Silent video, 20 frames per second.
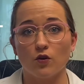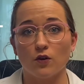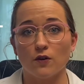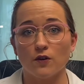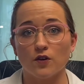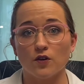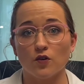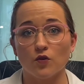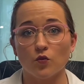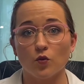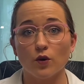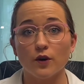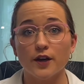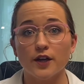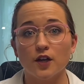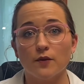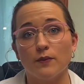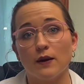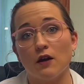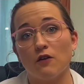you're worried
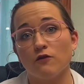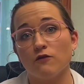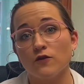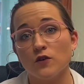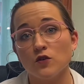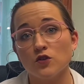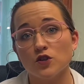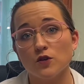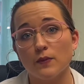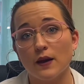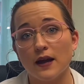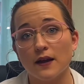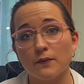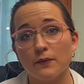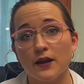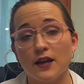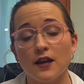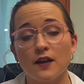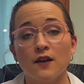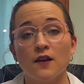about future back
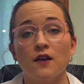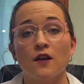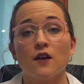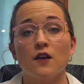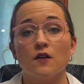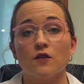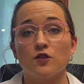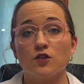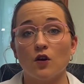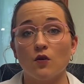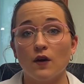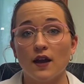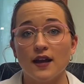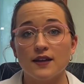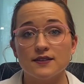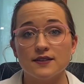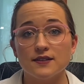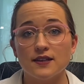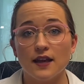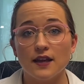pain, don't
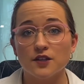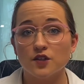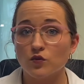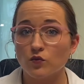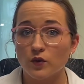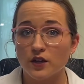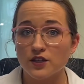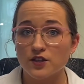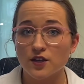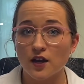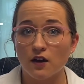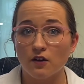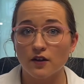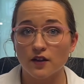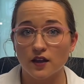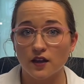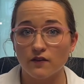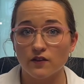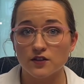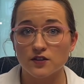hesitate to reach out and
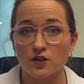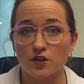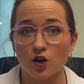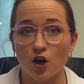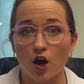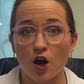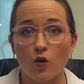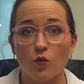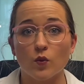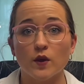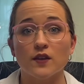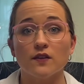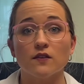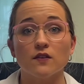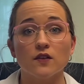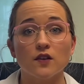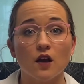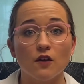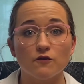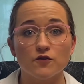give us a call. We'd
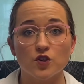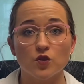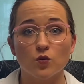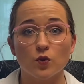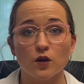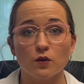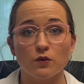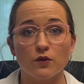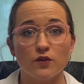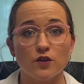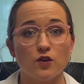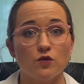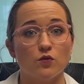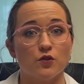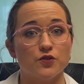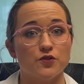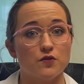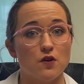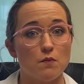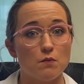love to work with you. We'll
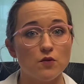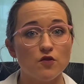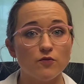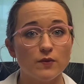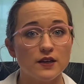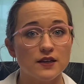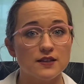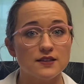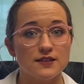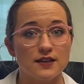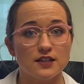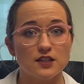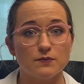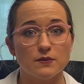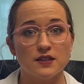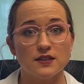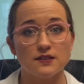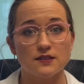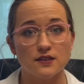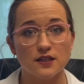do a movement
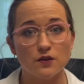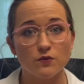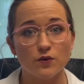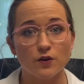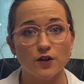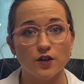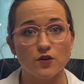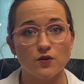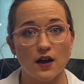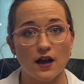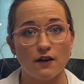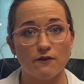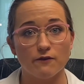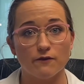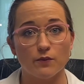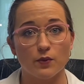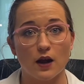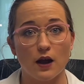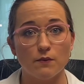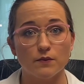assessment, see where you have
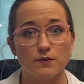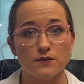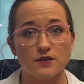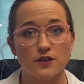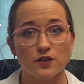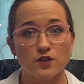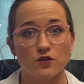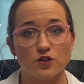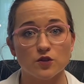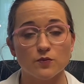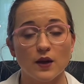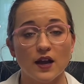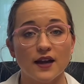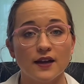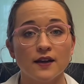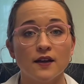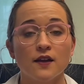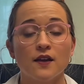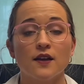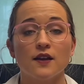problems in your
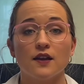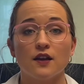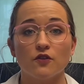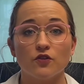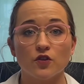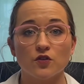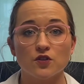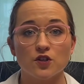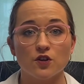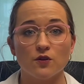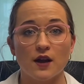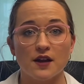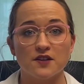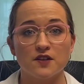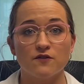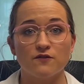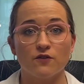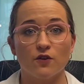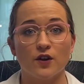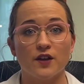spine, get those
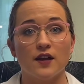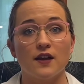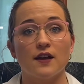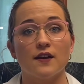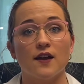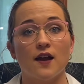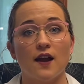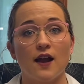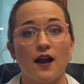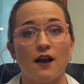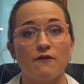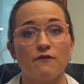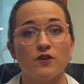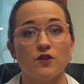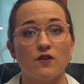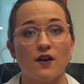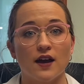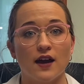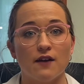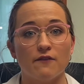corrected for you, and have
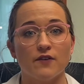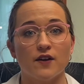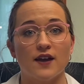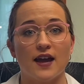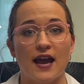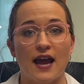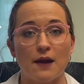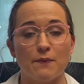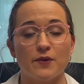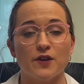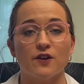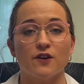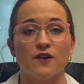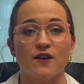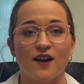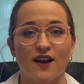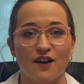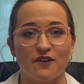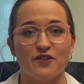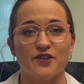you have a happier,
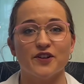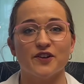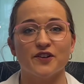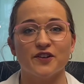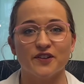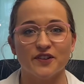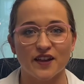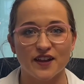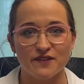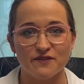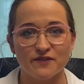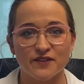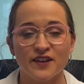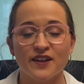healthier life.